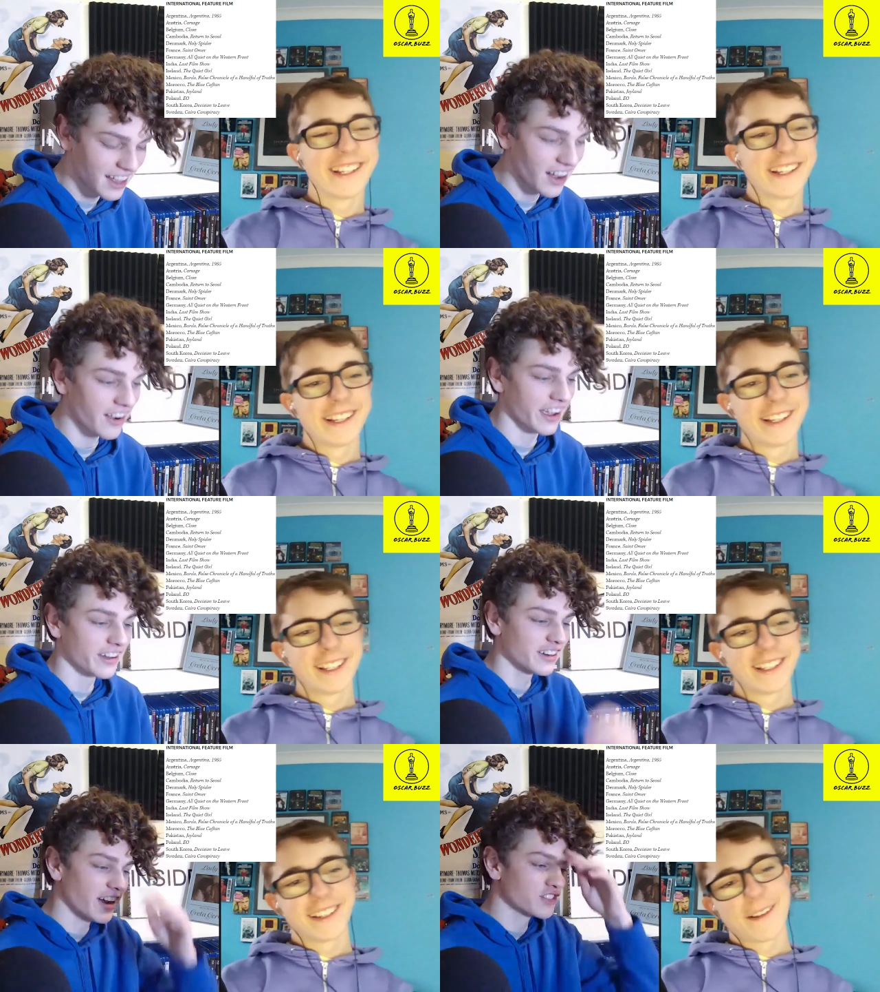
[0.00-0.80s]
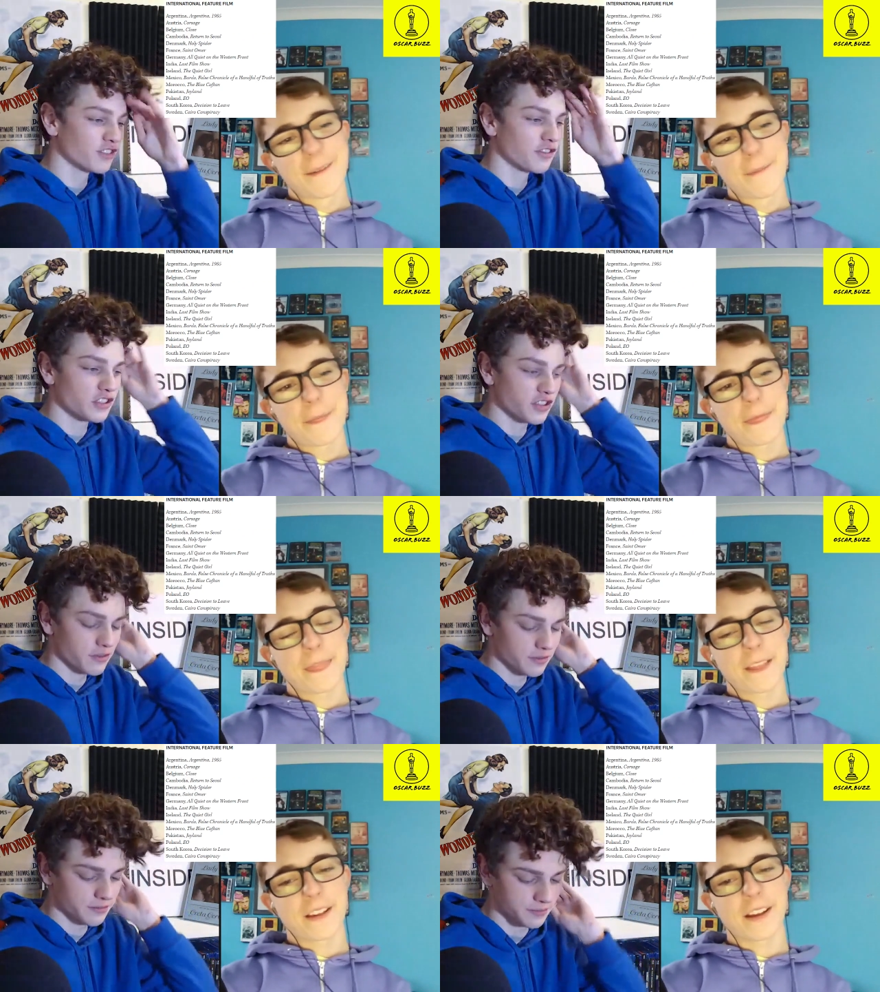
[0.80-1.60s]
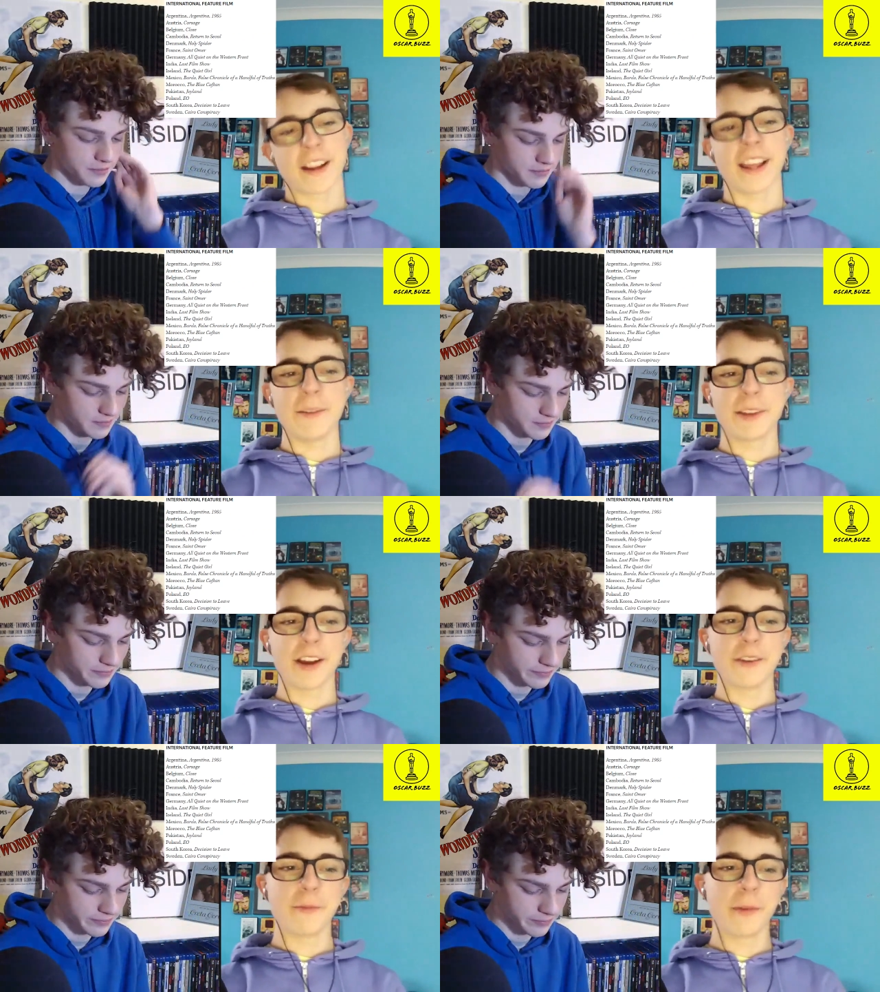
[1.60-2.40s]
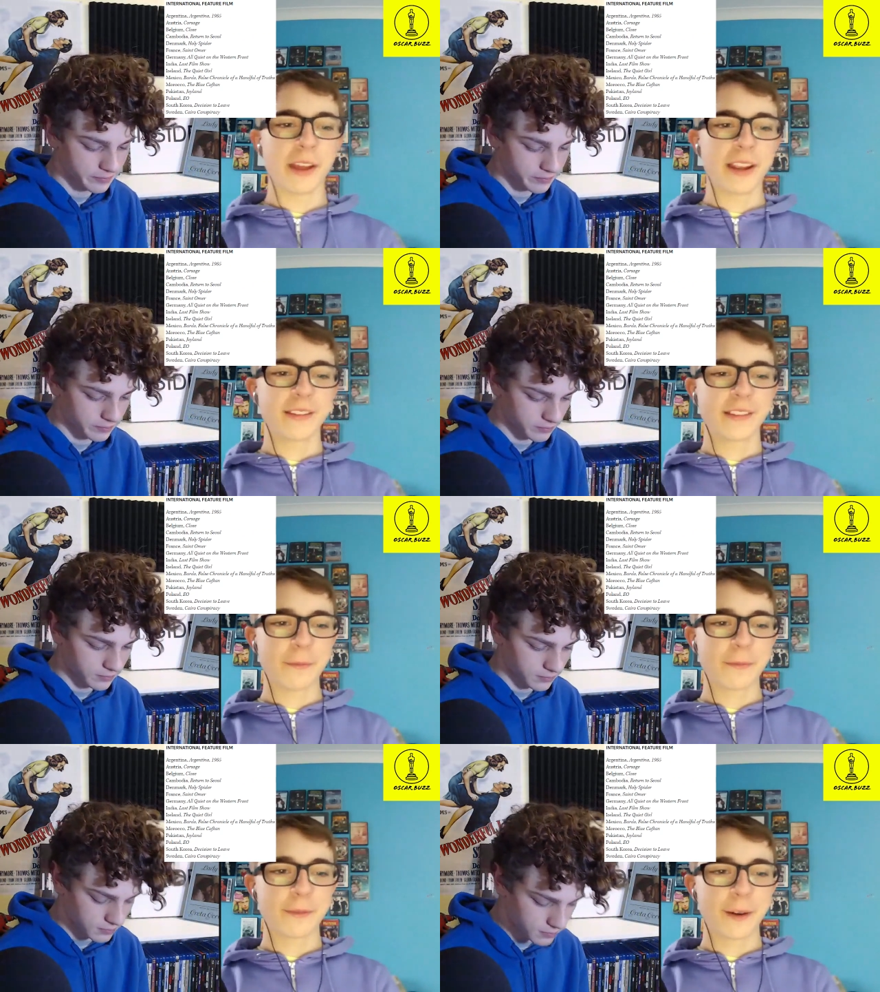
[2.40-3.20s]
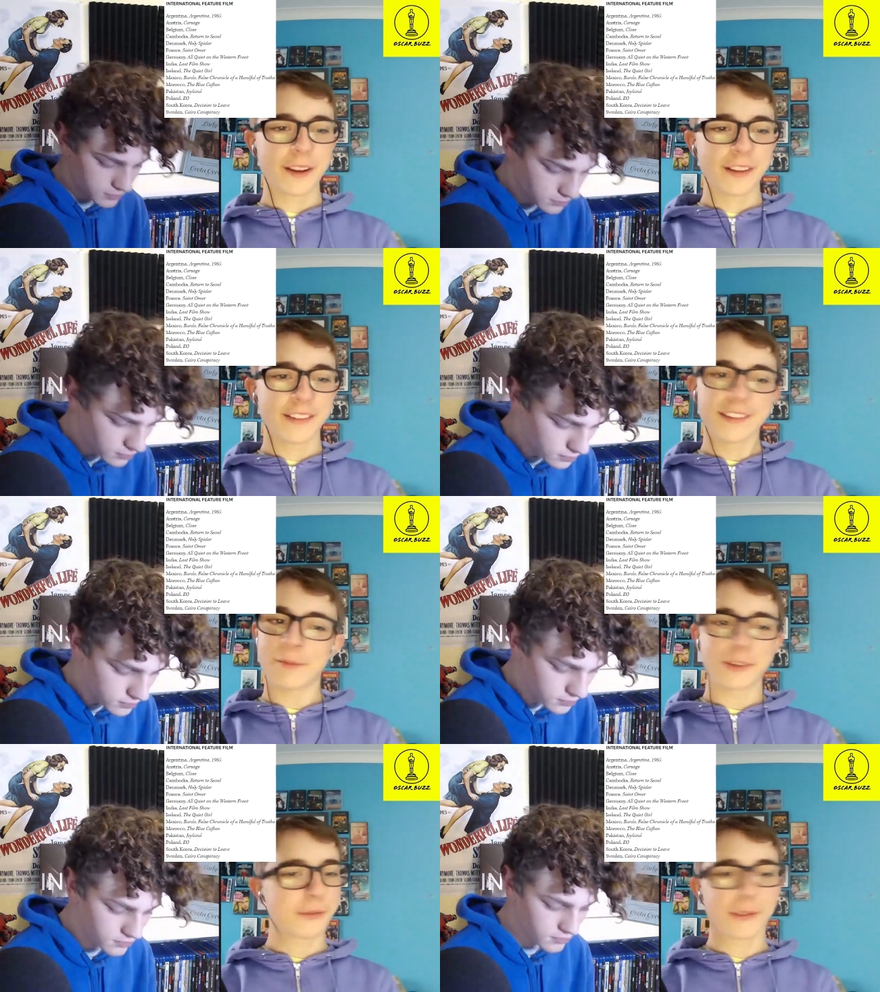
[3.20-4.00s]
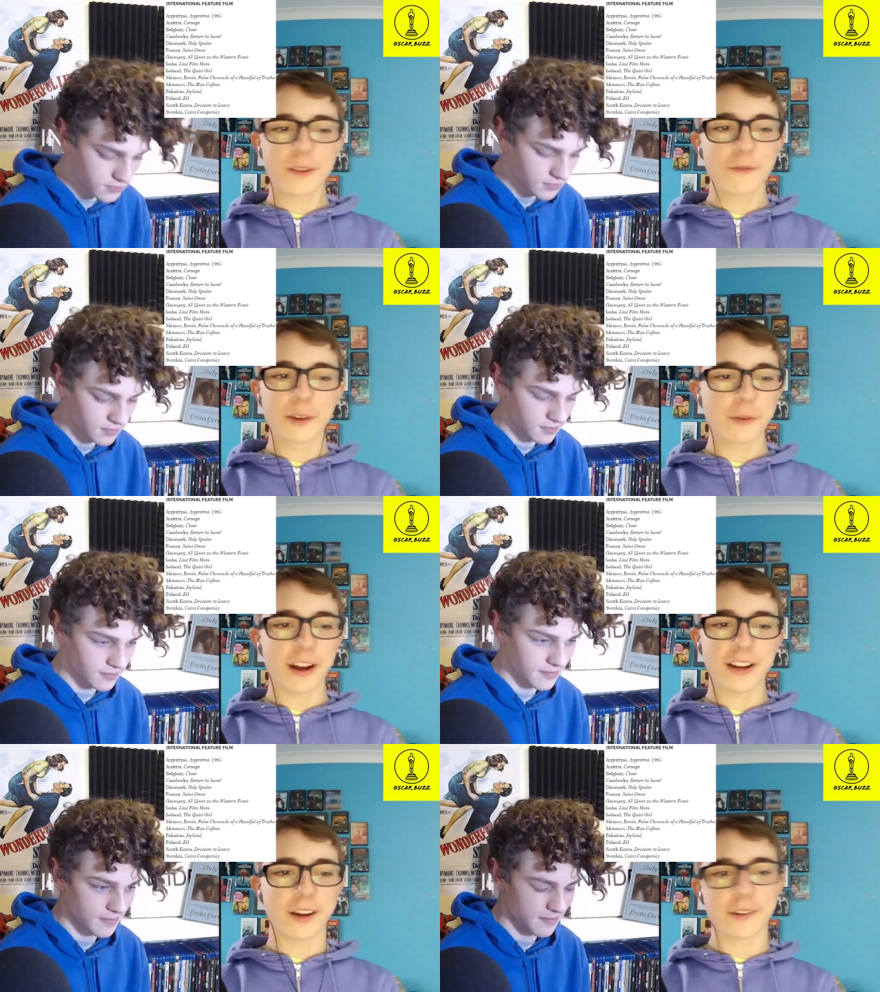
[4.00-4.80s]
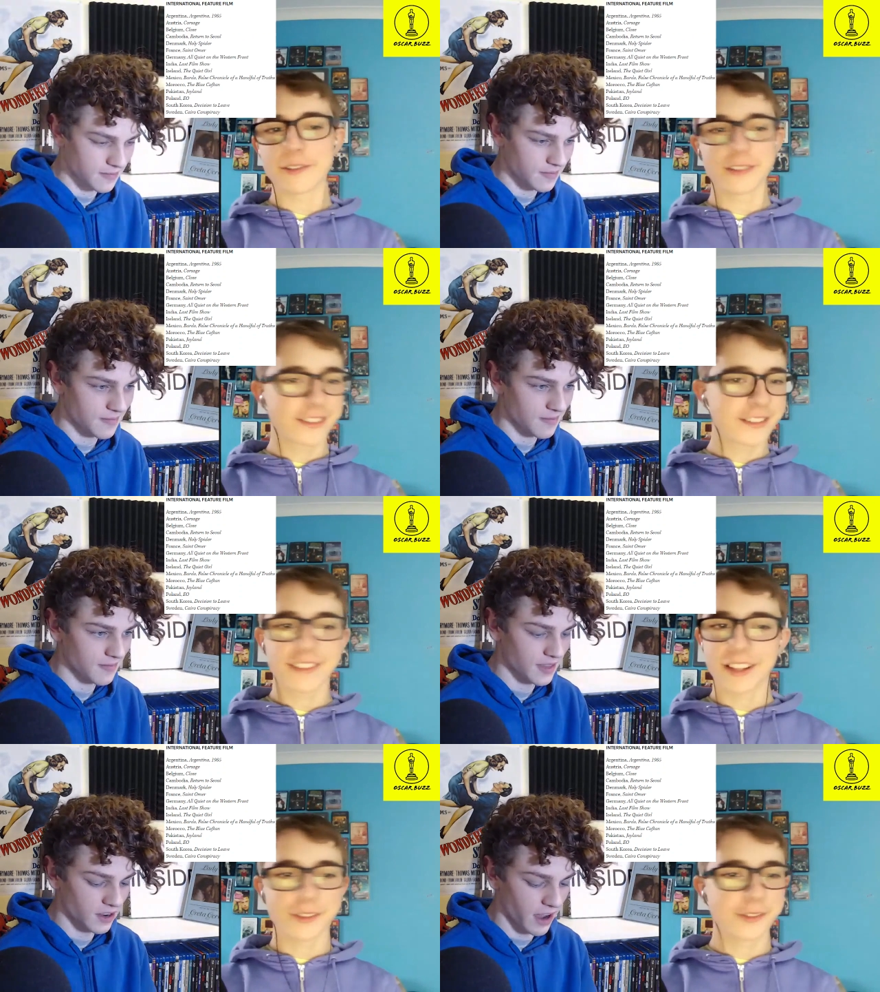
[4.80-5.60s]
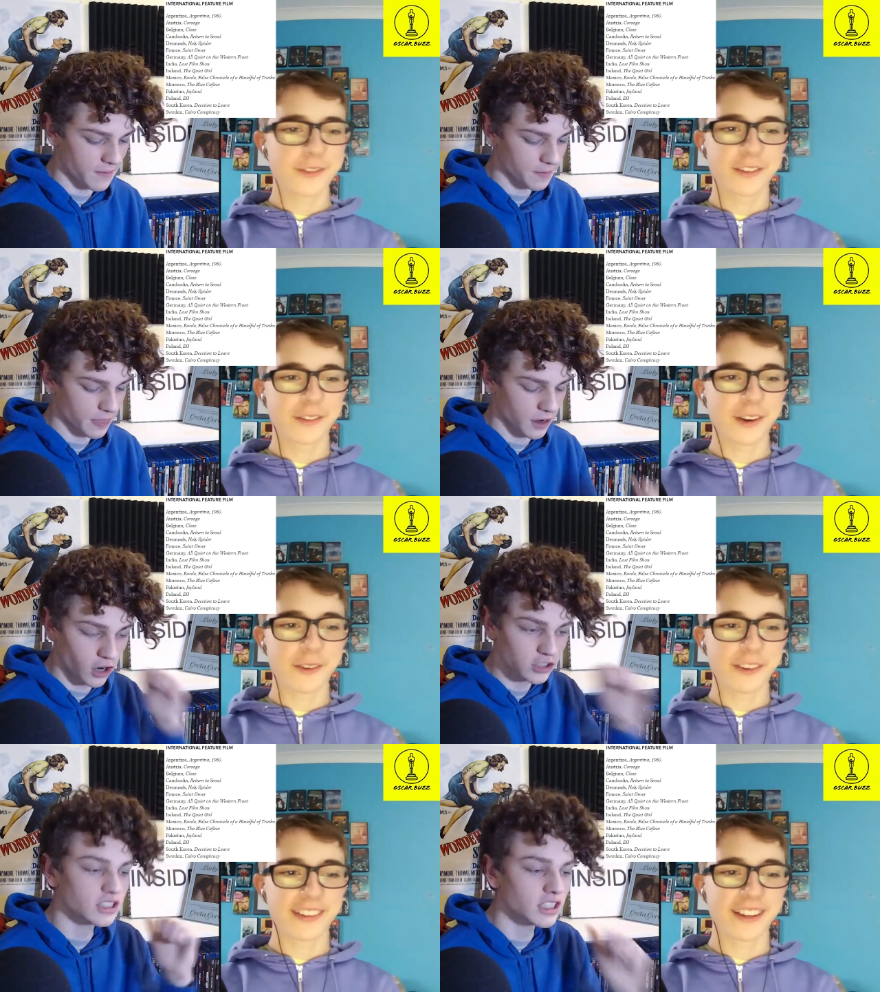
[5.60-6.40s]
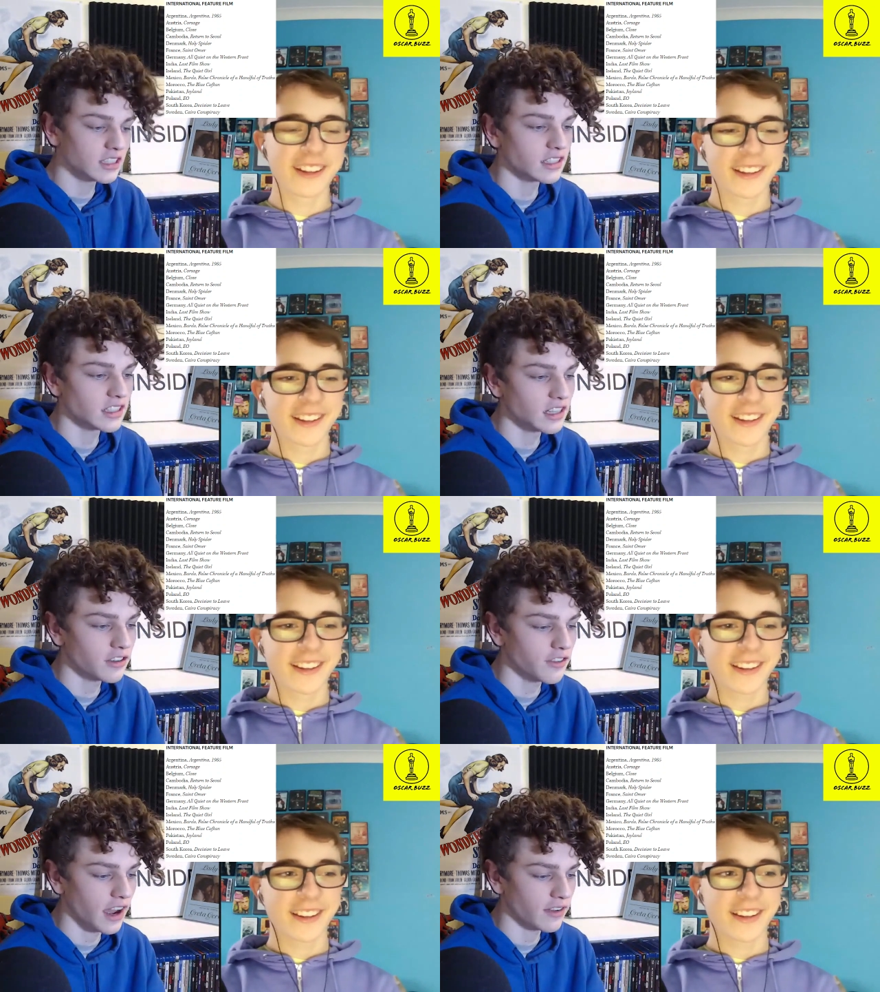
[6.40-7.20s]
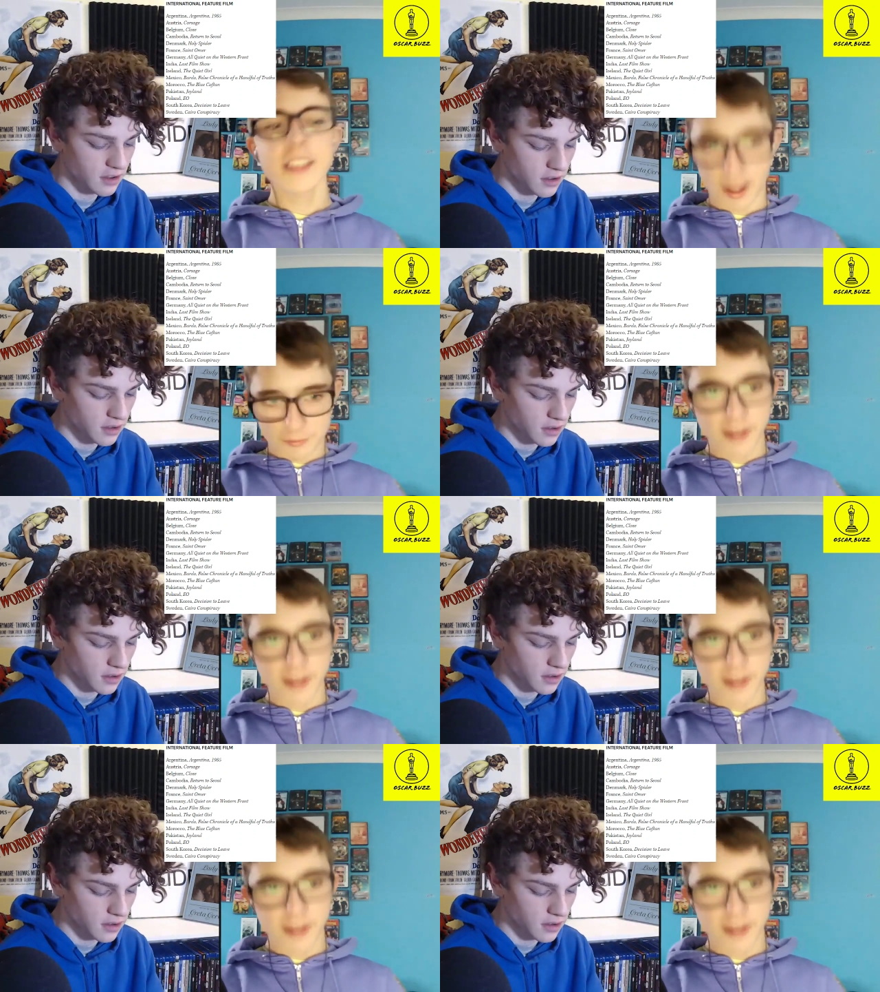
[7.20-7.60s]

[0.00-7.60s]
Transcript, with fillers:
Speaker 1: okay. International feature.
Speaker 2: Okay, here we go. Will they snub things? I'm just looking for the quiet girl.
Speaker 1: That's okay. so, Argentina, 1985. Yeah,